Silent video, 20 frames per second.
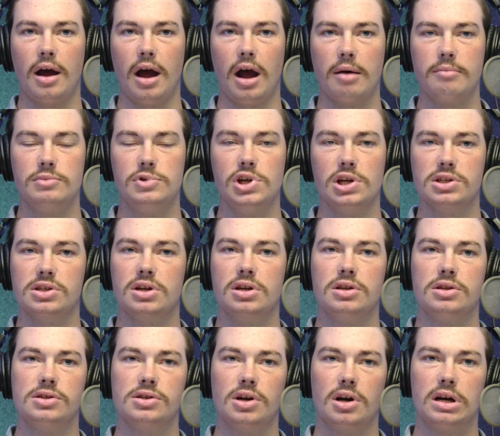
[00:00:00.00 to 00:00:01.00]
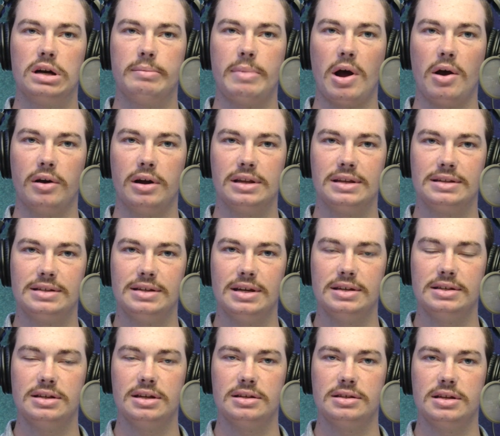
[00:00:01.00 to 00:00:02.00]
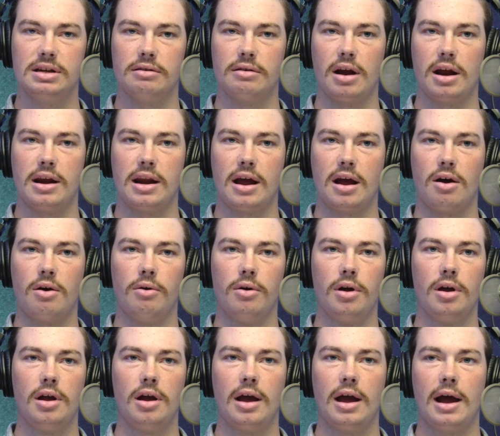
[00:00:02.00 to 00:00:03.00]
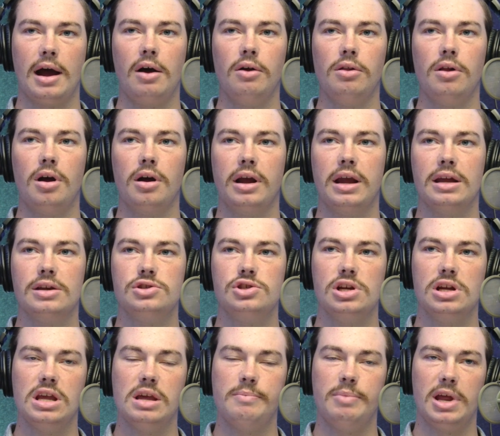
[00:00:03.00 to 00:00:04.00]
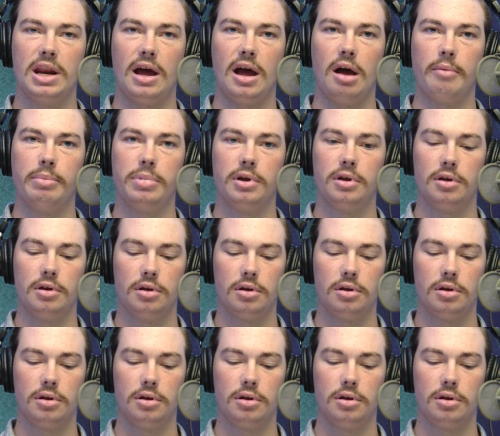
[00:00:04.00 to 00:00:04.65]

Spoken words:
I'm just concerned about consistency right now. How long can she keep it up?